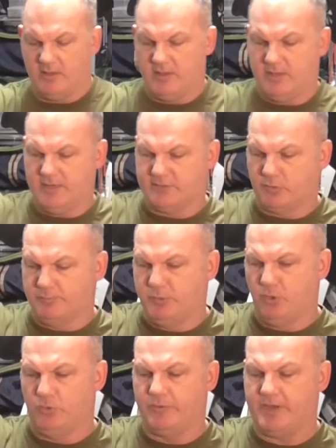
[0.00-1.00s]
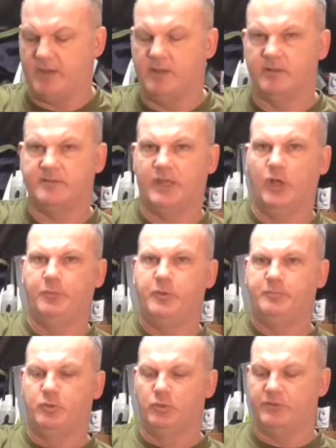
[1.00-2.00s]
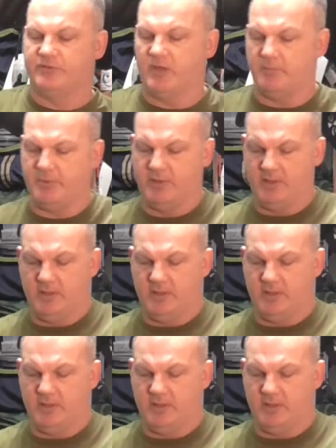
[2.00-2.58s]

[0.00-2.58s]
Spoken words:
a little pull ring to help you pull this up.